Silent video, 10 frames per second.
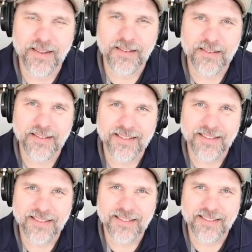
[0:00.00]

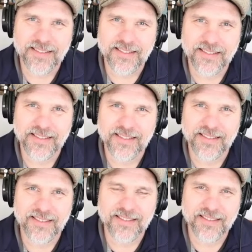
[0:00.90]

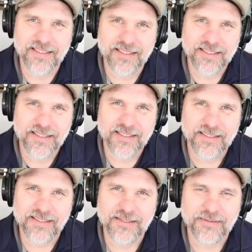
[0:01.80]

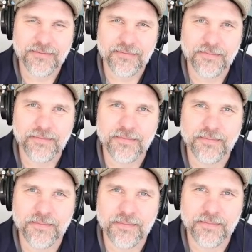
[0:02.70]

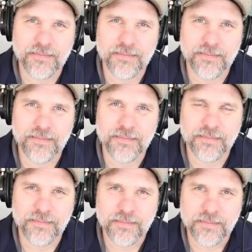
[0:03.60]

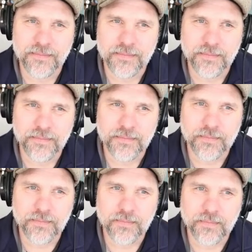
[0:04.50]

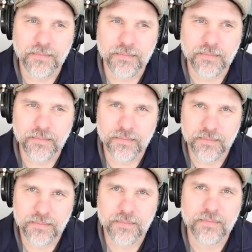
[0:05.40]

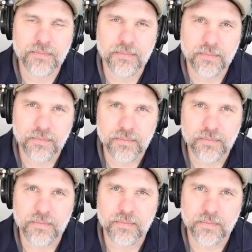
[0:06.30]

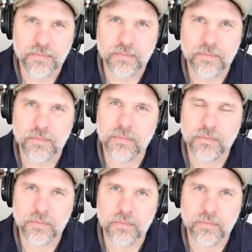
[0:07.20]
This person isn't speaking.